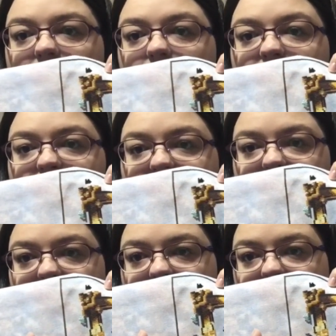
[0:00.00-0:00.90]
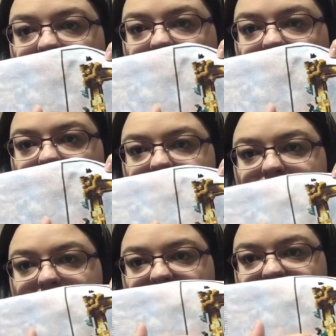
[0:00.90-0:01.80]
But we've got a
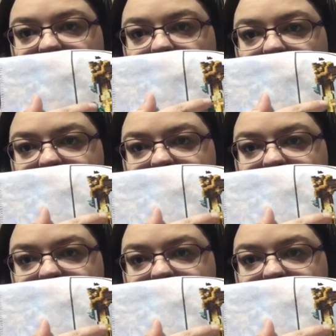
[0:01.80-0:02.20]
butterfly.